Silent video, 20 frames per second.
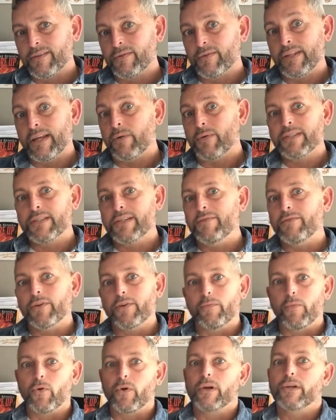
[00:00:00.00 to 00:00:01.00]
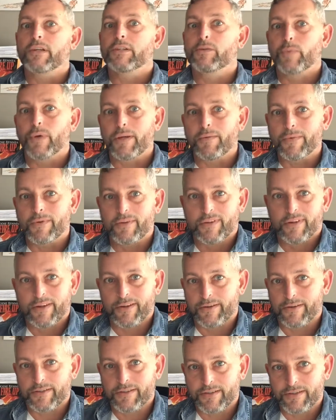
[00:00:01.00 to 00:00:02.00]
that wasn't even a mortgage payment
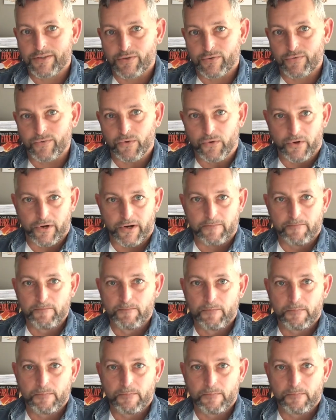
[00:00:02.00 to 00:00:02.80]
here in Central Florida.